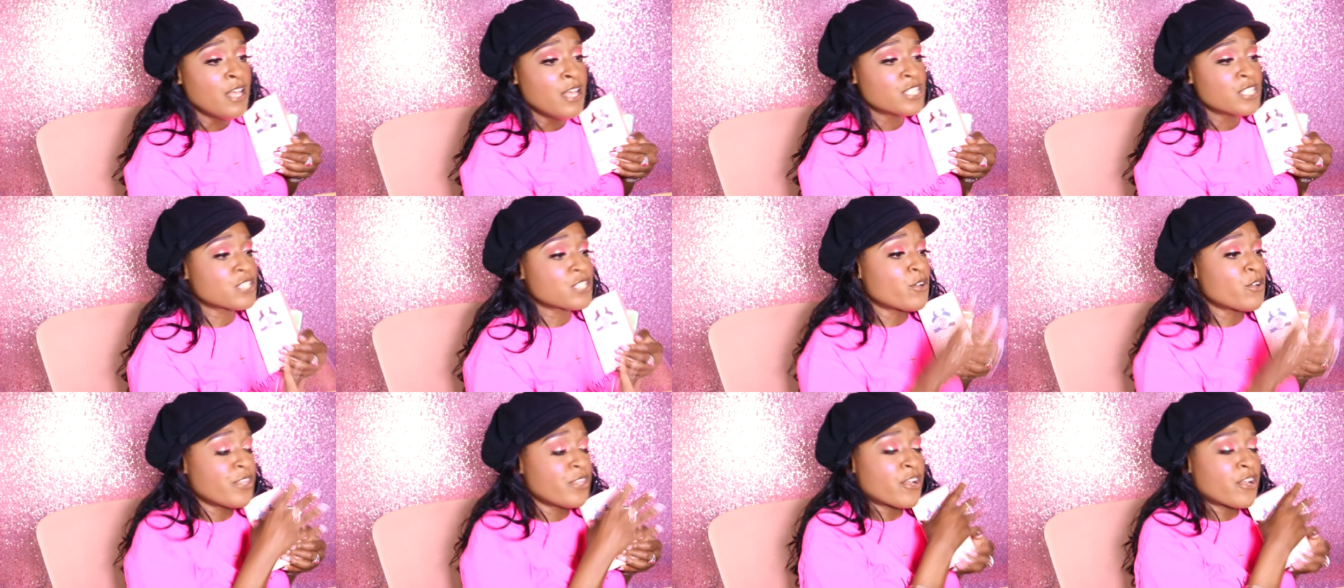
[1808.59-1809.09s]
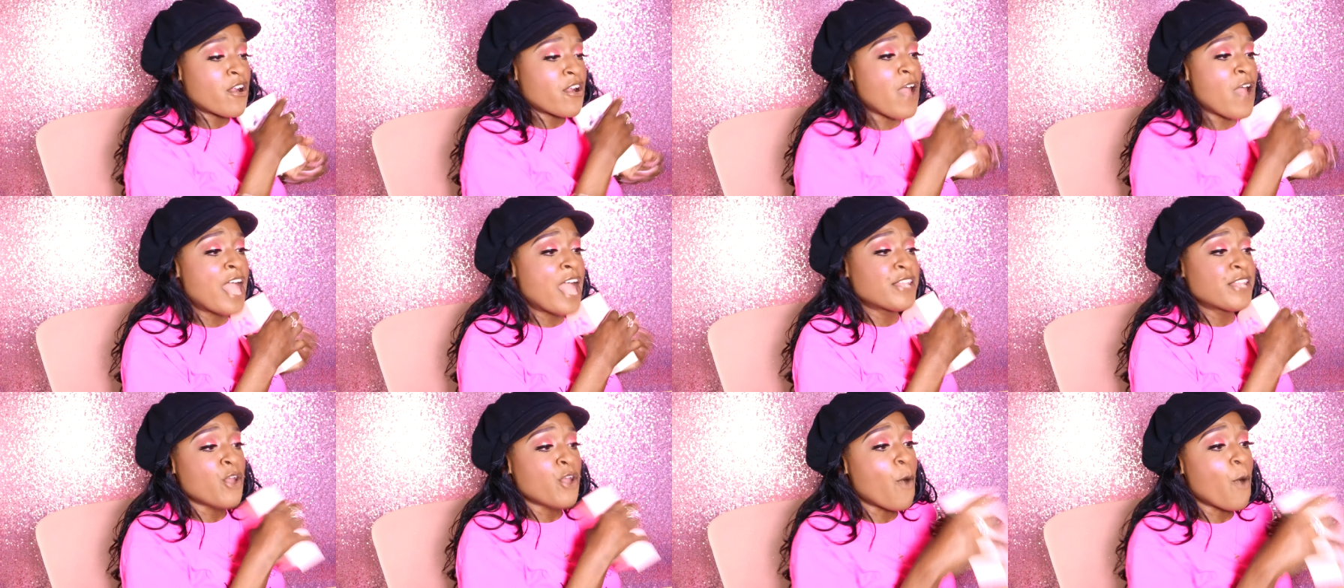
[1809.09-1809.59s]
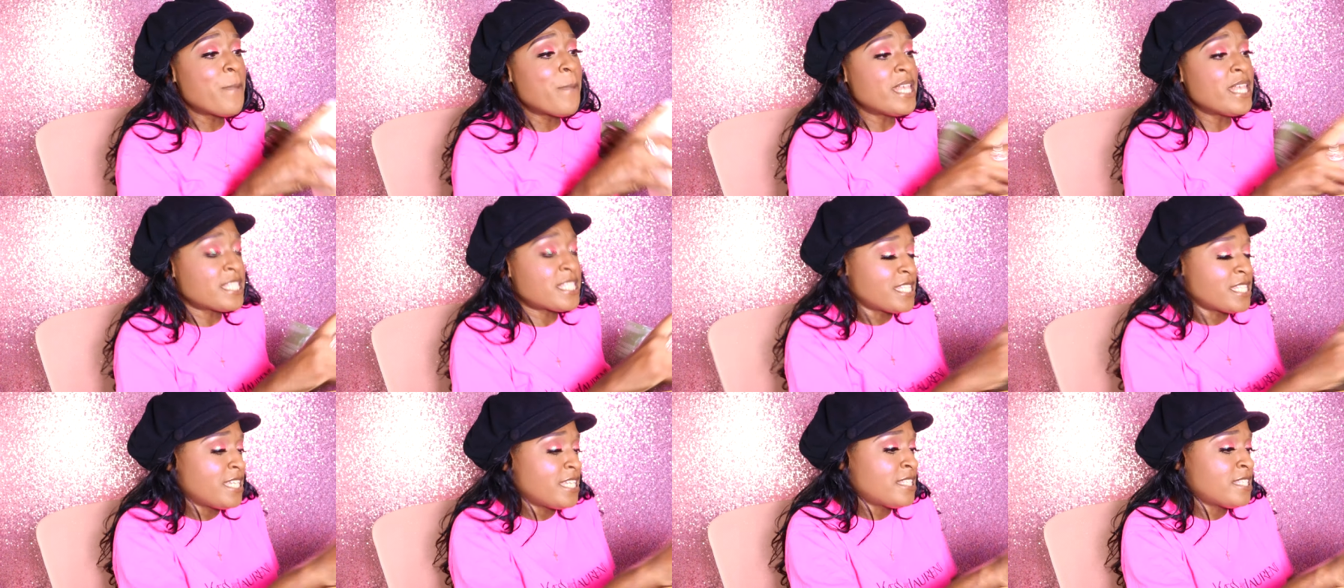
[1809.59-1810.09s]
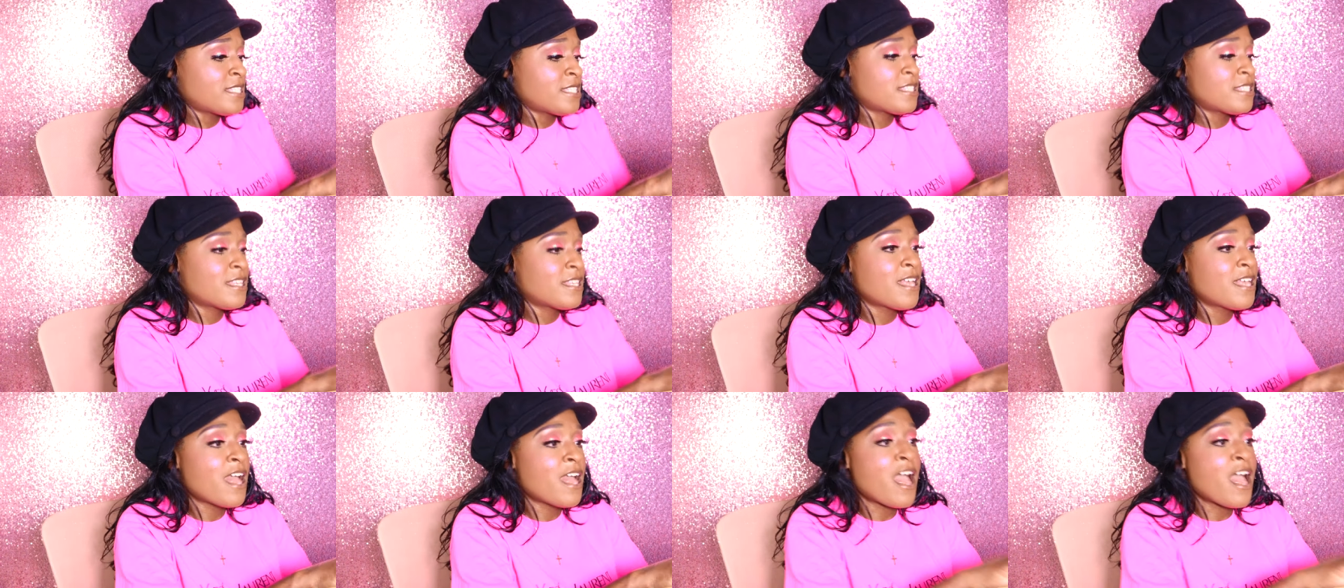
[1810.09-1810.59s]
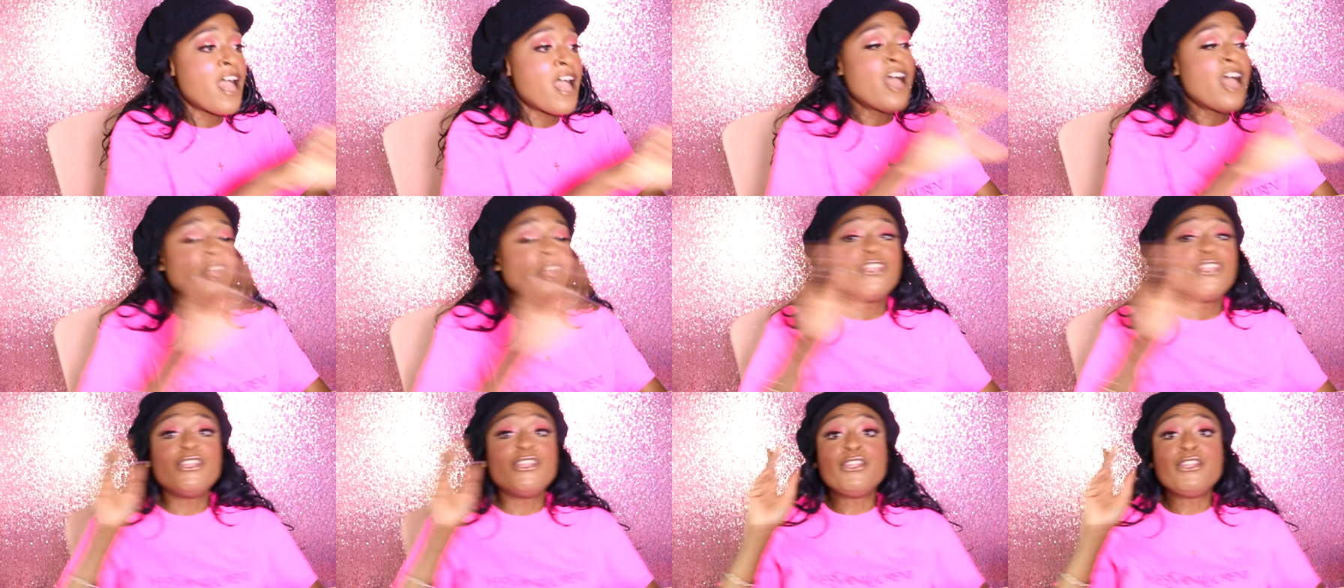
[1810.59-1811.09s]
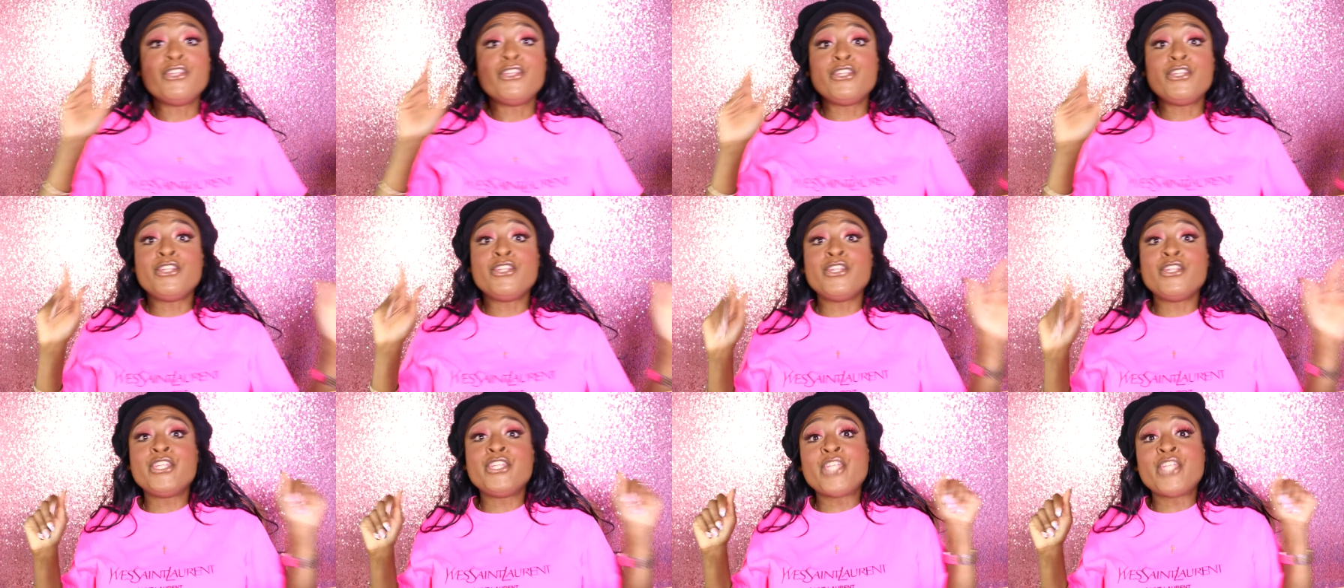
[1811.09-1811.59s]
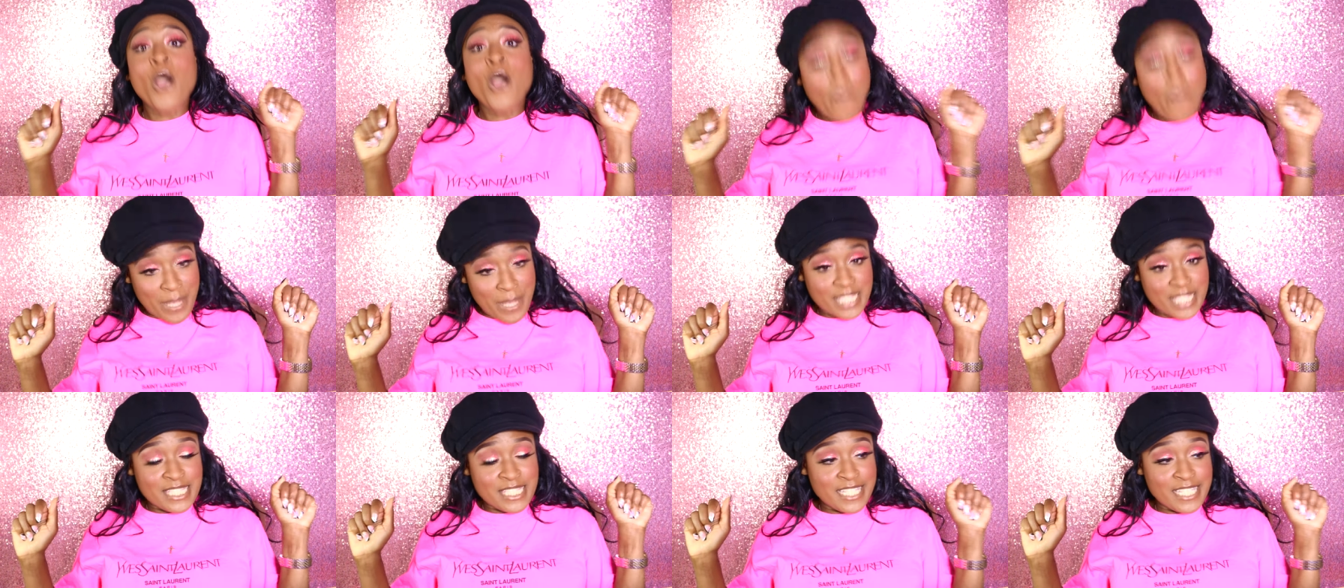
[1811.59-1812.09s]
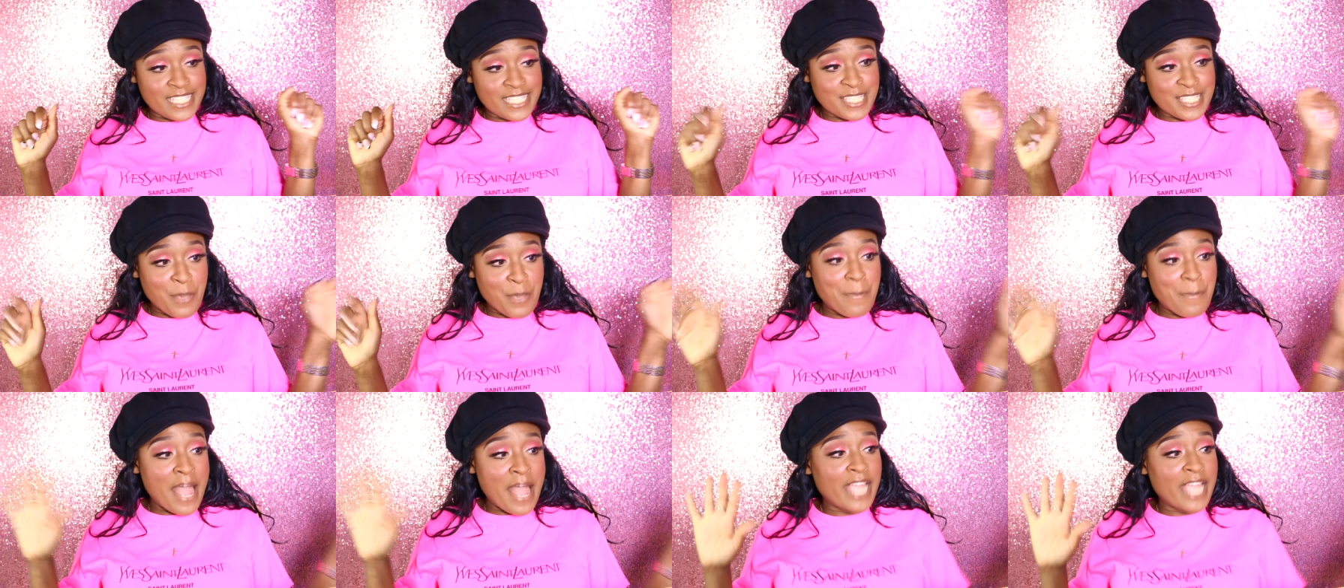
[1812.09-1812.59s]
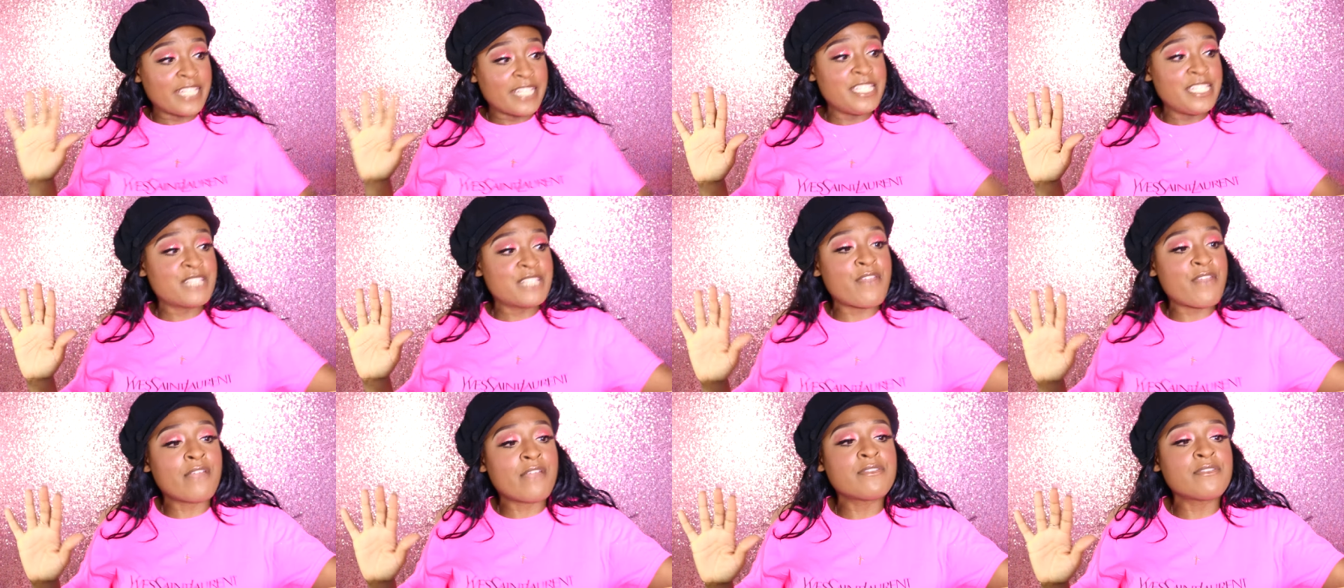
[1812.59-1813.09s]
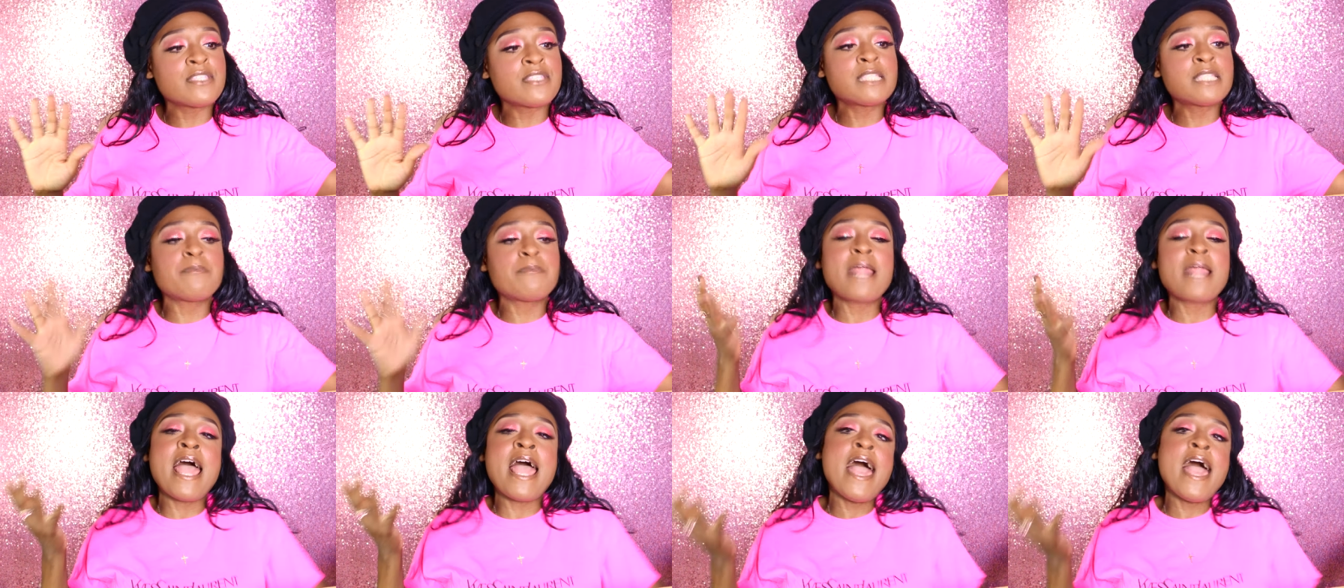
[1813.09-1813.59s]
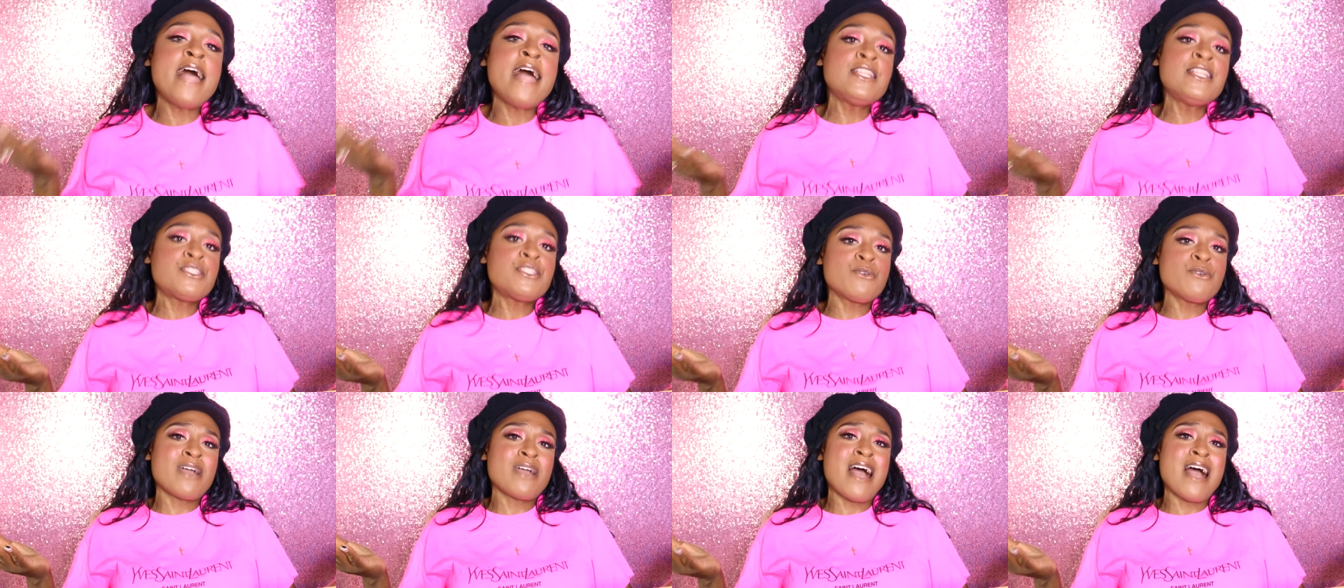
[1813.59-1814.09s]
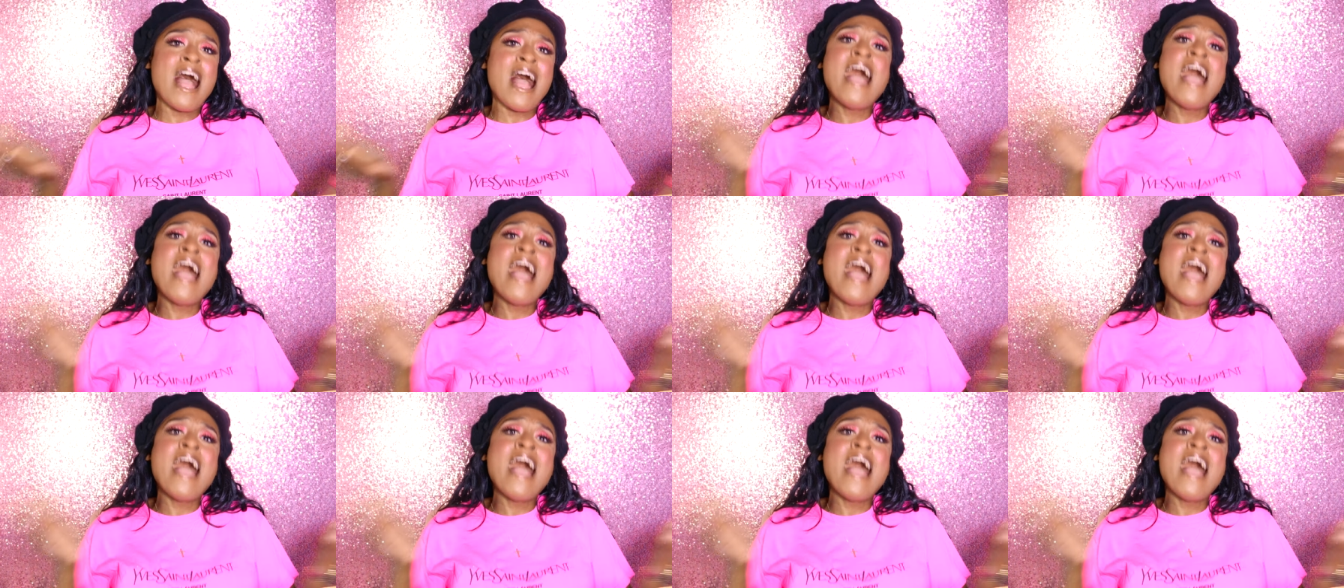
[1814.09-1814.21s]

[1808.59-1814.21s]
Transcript: So your girl had no business, no business buying these fragrances, but I had to go.